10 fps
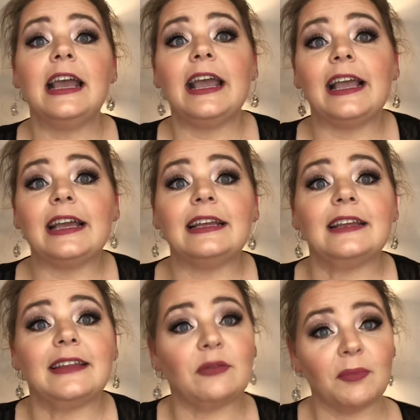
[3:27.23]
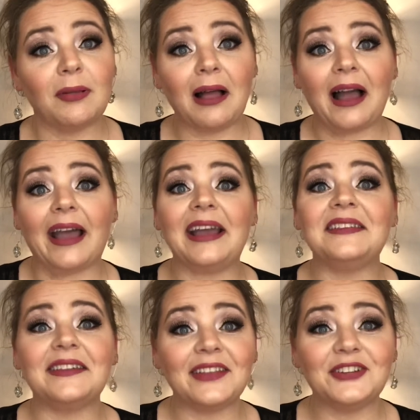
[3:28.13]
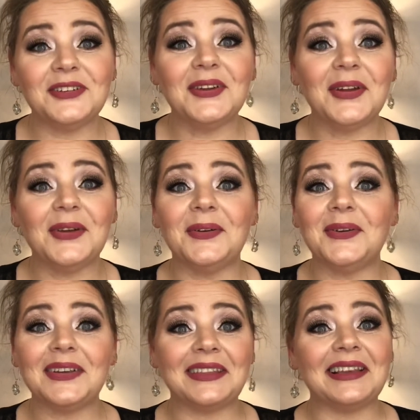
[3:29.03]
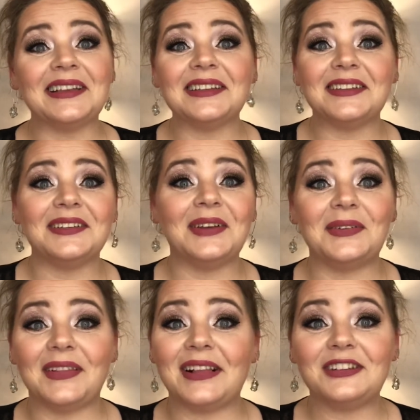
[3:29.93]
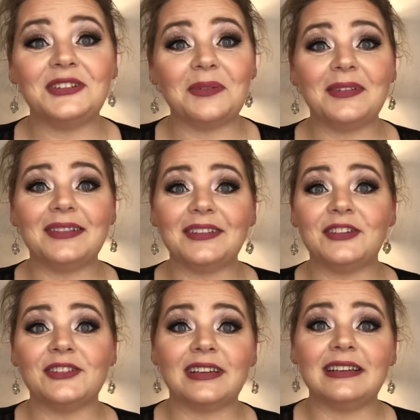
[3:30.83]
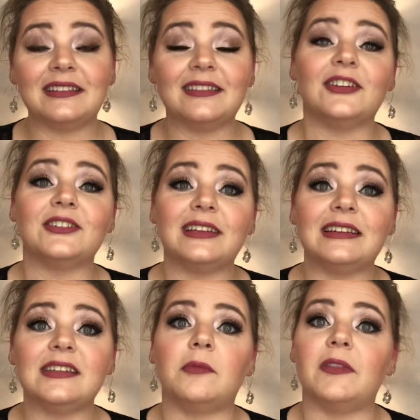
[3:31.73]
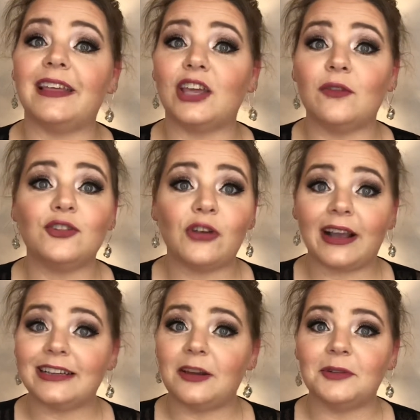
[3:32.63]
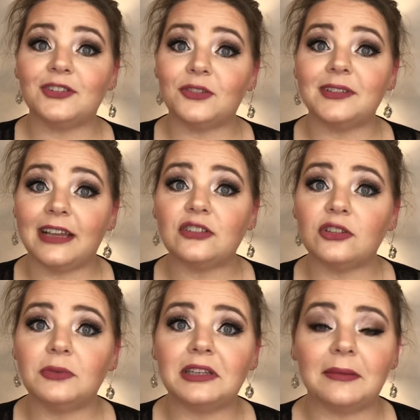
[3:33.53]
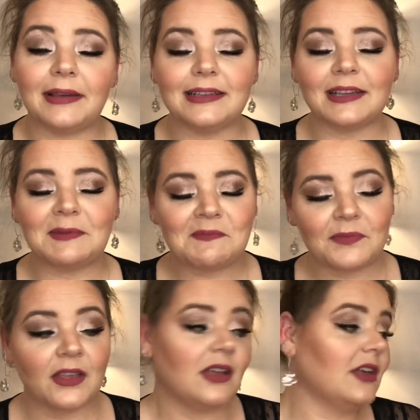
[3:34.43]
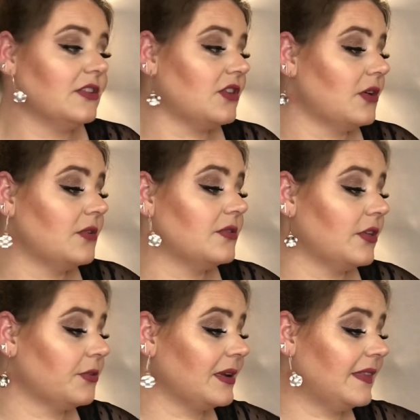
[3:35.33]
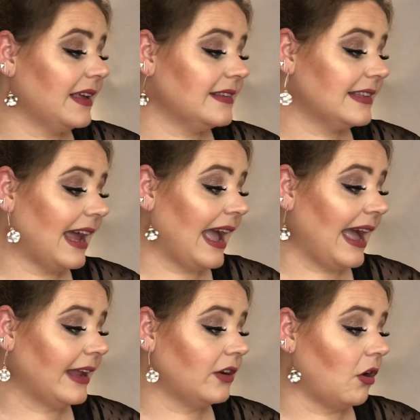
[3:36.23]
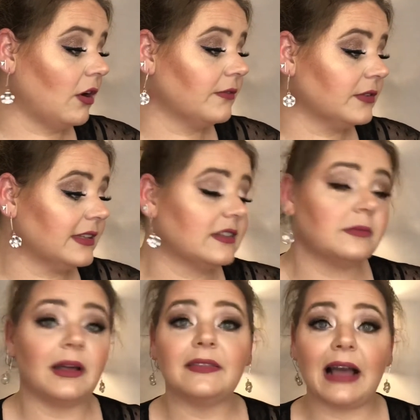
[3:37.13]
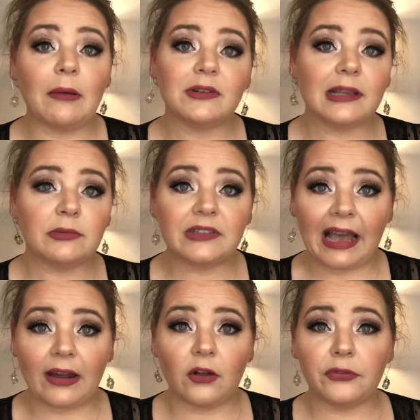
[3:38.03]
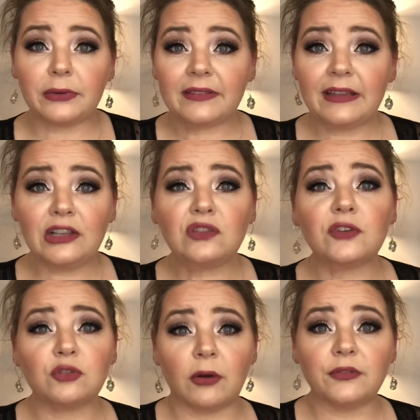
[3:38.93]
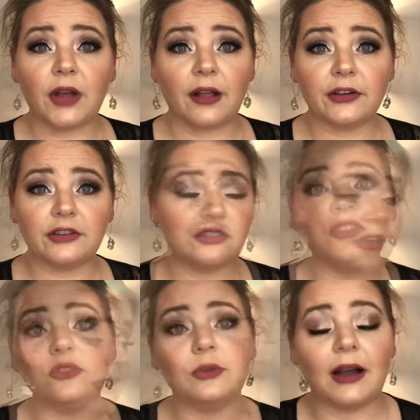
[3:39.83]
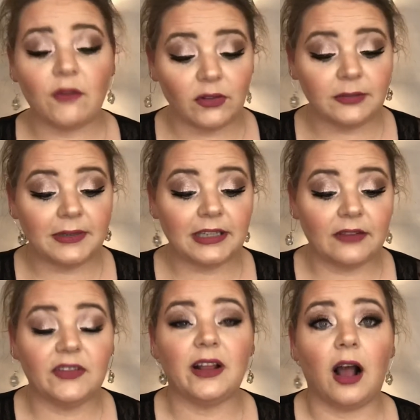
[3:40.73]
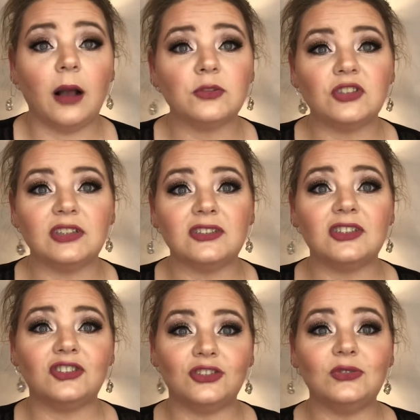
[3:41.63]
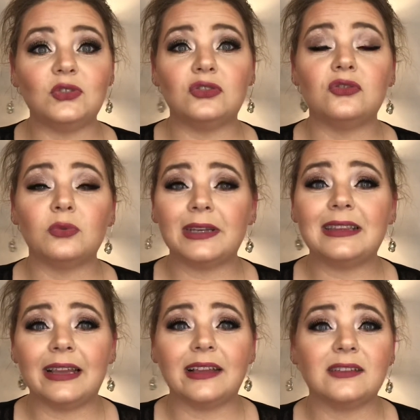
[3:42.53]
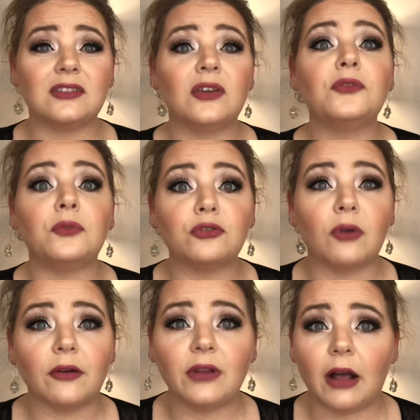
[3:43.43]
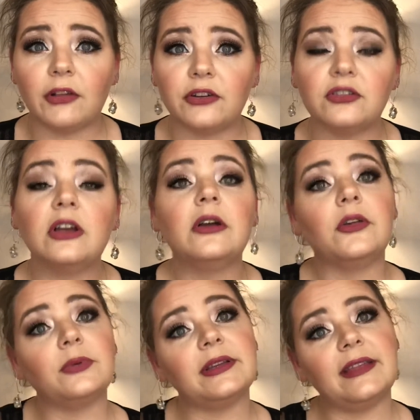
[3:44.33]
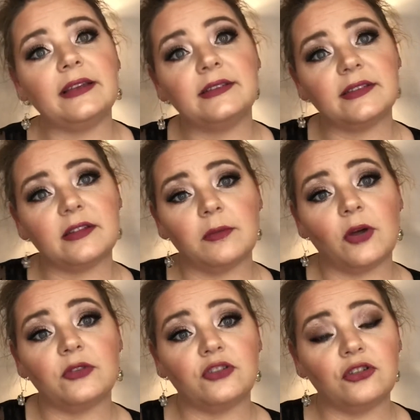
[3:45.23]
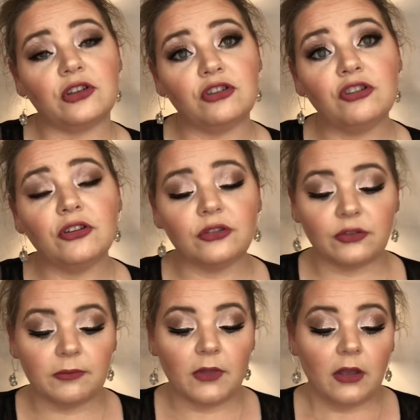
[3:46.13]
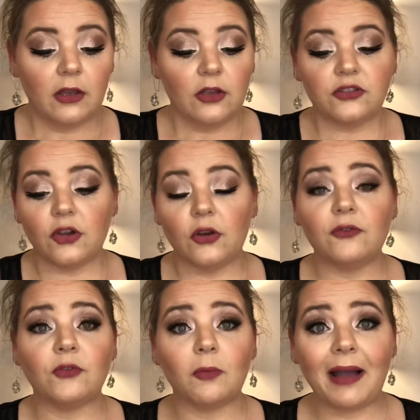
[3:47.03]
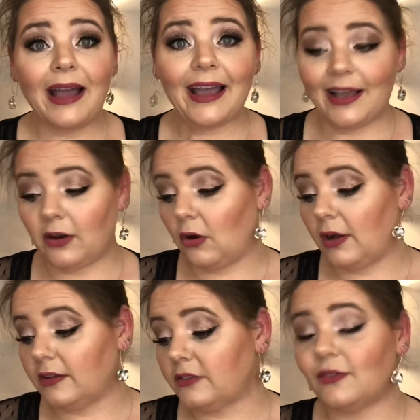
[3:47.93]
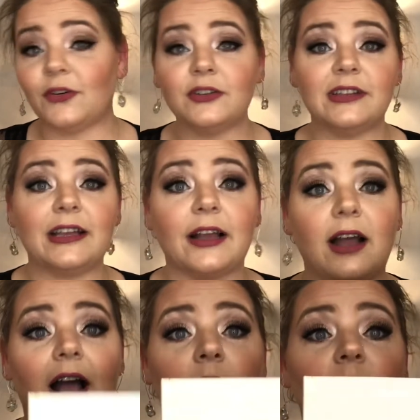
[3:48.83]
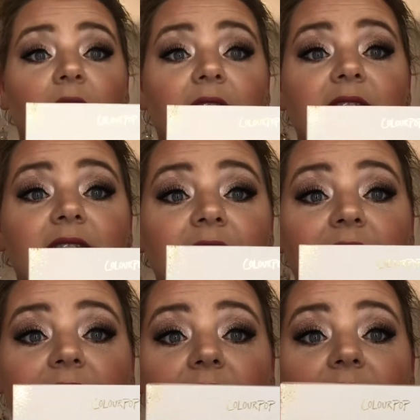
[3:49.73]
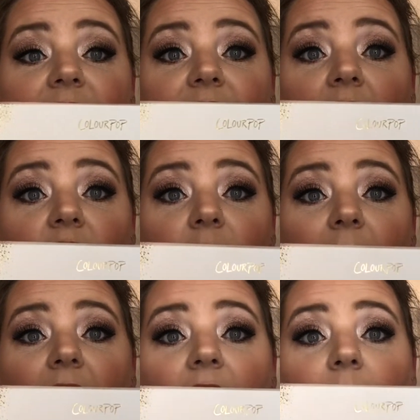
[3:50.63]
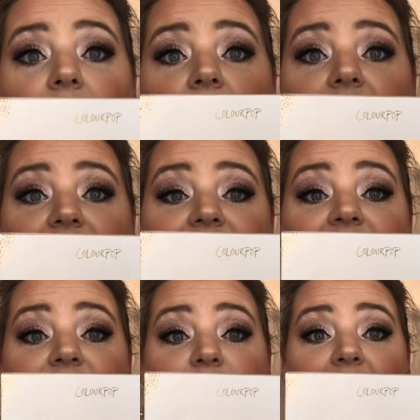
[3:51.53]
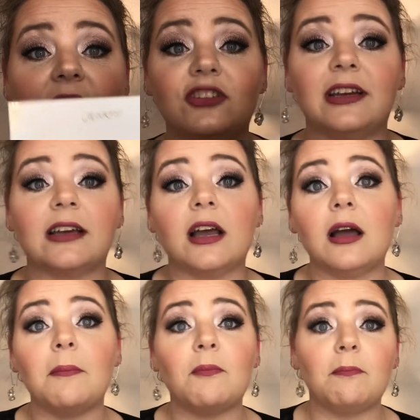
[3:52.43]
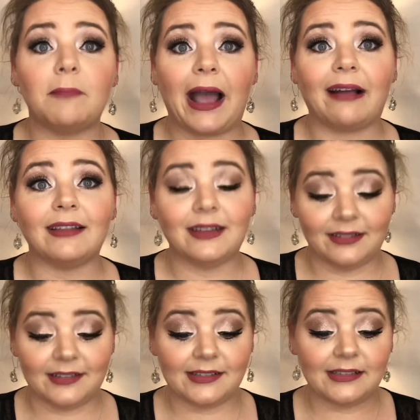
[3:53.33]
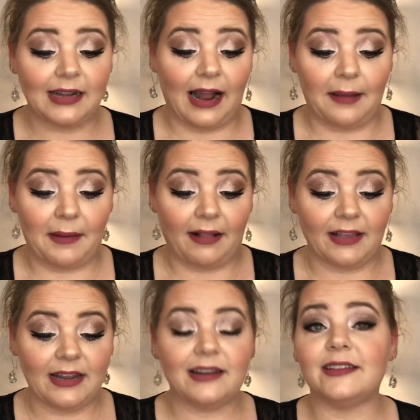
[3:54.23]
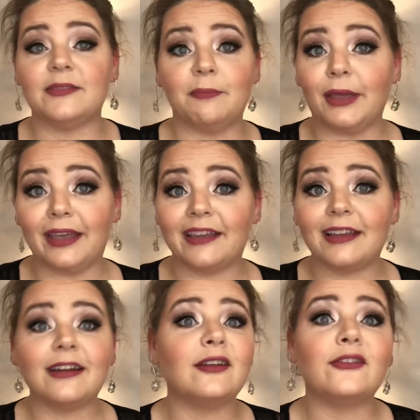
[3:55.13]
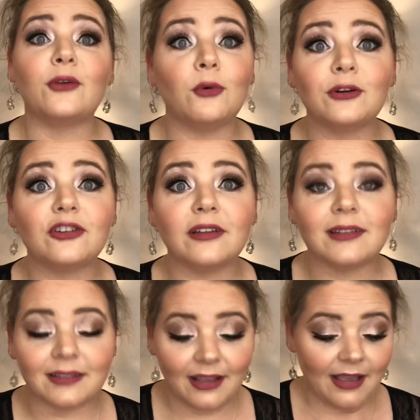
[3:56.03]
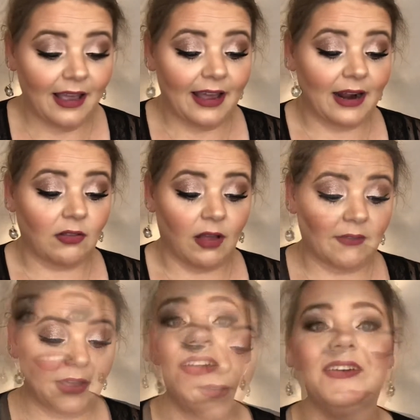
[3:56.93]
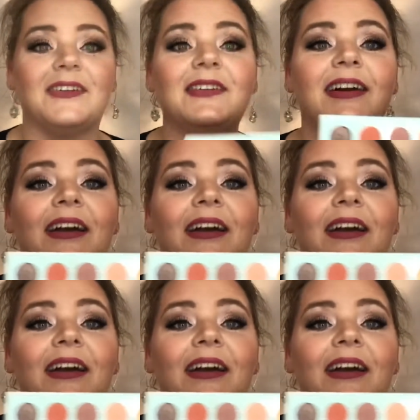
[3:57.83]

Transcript: And they reply and they let you know things. You know, they let you know when they're sending something. They give you tracking numbers. So it's actually really amazing. So the 3 things that I added on for this month, I was able to add on 3 things for $12. I've only been given the option to choose 3 things for $12. 3 things is the most that you can choose. So for my add-ons, the first thing I got was the ColorPop All I See Is Magic palette. This is an eye palette. It is big and it is gorgeous, and I love it. So